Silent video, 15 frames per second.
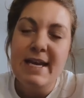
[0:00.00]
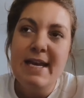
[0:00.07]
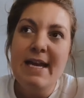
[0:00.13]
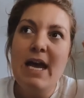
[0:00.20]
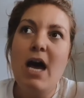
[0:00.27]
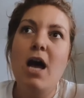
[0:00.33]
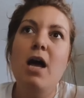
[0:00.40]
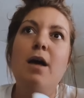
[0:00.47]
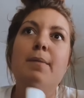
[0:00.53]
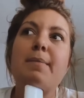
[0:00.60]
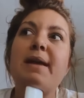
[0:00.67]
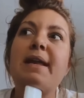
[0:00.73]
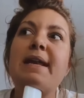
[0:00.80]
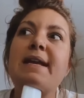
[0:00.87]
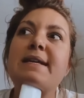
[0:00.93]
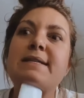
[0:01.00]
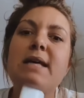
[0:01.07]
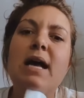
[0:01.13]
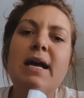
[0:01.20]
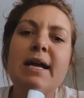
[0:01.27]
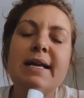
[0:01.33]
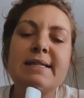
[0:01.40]

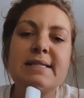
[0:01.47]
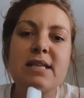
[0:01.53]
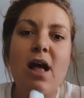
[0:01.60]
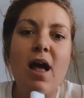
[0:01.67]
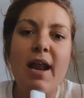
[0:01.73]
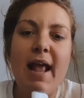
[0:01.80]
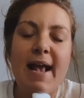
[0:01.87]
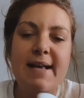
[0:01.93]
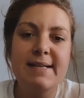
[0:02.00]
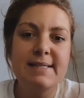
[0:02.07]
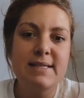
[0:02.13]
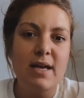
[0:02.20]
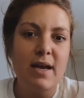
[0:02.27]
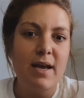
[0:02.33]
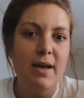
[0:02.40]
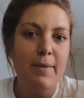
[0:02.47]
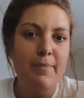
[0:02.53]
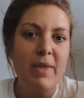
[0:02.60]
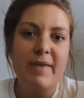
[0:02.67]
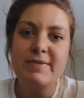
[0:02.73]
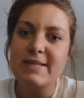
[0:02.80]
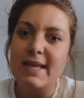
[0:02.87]
It's not as,
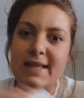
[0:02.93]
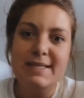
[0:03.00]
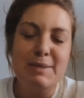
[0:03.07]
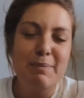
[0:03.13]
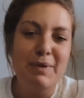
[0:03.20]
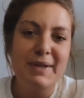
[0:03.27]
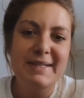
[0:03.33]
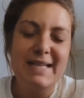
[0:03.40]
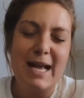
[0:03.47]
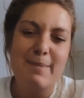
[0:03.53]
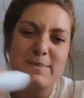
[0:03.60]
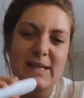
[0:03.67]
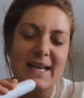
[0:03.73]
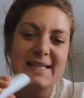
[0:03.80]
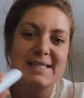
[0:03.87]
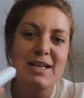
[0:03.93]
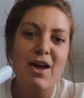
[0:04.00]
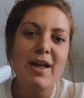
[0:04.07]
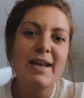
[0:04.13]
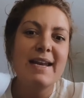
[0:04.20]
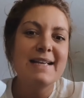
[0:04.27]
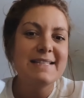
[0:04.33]
I've said this a million times, it's
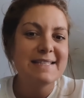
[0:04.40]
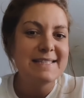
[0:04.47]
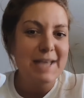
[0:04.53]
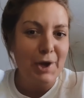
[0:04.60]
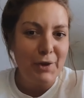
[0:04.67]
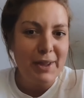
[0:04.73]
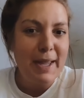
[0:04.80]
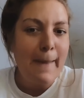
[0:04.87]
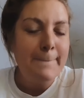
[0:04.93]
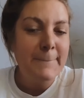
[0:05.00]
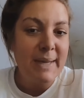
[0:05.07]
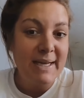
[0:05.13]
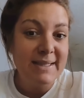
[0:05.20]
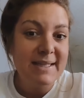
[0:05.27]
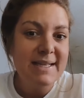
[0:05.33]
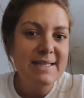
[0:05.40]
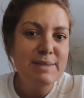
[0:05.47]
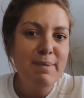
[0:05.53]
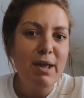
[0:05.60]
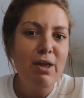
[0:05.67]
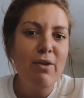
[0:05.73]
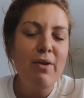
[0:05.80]
not necessarily a manly
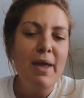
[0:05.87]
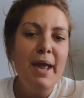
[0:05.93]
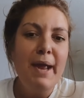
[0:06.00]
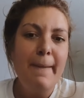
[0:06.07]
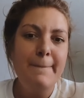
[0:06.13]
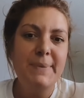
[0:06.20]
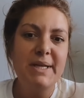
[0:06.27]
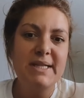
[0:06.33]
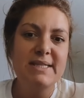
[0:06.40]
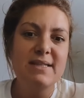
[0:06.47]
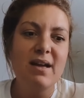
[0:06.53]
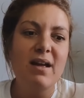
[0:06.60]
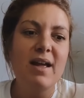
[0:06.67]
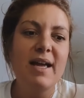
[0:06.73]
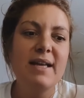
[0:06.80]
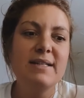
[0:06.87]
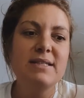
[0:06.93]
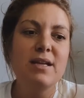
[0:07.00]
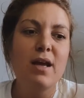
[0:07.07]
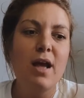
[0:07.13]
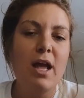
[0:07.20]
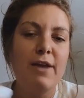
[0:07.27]
smell, but it's not
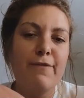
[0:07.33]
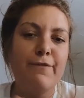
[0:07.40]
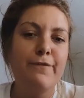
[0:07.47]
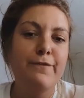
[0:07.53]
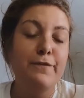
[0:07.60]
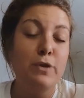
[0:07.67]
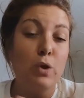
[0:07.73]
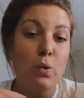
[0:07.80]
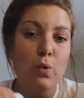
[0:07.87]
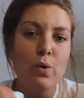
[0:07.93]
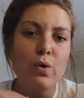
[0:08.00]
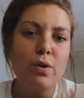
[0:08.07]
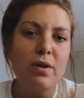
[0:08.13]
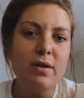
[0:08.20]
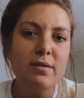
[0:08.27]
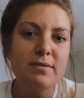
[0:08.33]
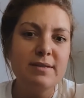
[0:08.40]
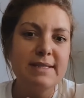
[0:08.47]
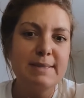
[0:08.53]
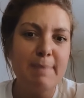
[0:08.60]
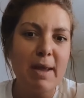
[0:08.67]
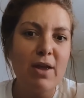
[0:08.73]
a floral
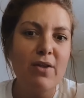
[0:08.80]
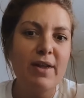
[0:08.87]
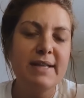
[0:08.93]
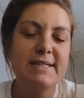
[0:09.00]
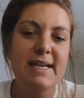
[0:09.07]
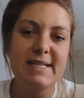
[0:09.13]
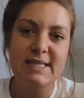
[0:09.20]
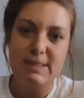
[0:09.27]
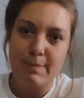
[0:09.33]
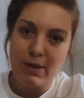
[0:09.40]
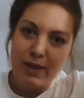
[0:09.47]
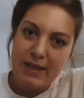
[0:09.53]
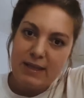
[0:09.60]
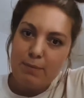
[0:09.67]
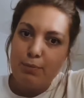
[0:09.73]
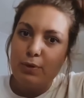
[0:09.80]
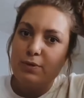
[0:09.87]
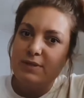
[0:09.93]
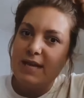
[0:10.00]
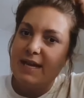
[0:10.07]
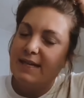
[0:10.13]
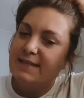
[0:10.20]
smell. It does smell like the blue
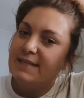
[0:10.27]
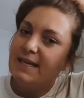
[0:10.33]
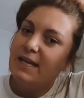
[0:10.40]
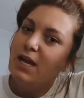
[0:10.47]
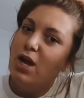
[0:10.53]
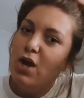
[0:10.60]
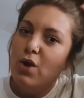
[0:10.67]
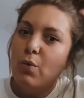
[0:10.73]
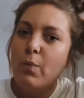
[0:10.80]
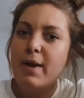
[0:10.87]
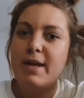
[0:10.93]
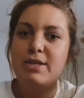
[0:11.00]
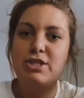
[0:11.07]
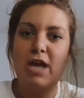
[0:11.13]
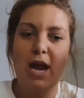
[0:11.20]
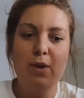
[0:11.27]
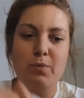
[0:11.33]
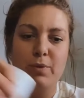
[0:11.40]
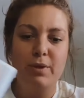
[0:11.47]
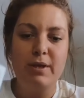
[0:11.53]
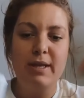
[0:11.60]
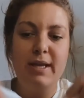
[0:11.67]
tansy, which I
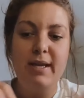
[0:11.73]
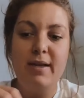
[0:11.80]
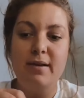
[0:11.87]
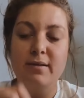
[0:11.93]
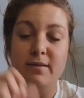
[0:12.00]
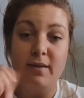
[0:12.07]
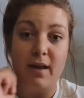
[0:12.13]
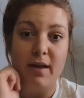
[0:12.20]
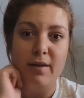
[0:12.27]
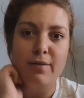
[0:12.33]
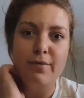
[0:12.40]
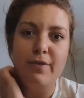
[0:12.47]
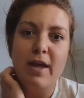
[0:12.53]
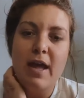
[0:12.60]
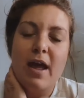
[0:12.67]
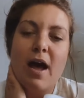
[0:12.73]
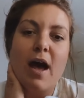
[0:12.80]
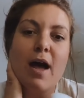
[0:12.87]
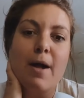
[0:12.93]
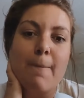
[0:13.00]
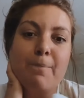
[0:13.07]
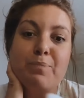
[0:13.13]
really love.
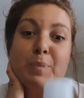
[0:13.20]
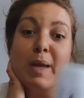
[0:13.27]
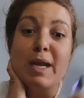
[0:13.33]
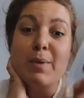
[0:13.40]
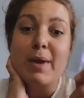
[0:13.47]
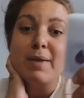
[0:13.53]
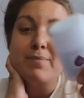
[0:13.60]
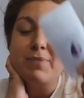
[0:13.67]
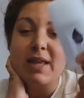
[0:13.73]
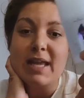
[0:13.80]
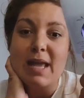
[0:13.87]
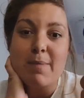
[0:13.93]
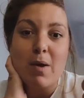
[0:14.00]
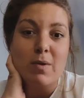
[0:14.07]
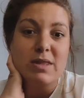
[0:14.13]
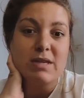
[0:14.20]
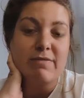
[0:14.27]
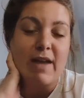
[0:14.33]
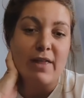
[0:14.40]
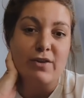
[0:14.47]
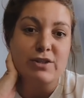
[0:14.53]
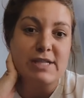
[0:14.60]
Anyway, they came out with a
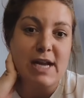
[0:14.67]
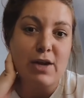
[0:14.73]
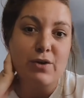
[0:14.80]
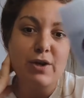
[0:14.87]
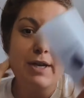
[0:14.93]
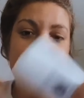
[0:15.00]
Valor deodorant,